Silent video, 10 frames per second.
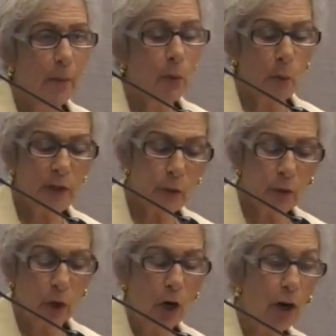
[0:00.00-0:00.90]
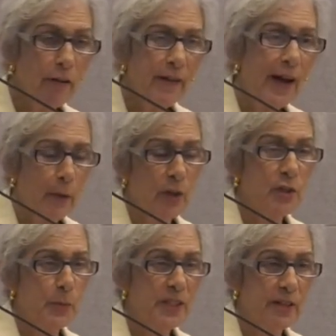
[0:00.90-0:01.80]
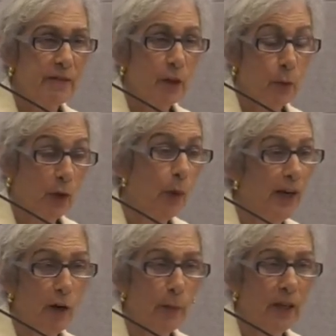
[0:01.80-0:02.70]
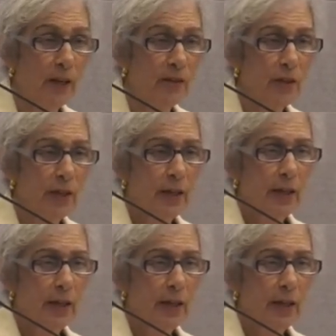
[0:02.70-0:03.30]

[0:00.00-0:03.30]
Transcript: but when you carve out a specific requirement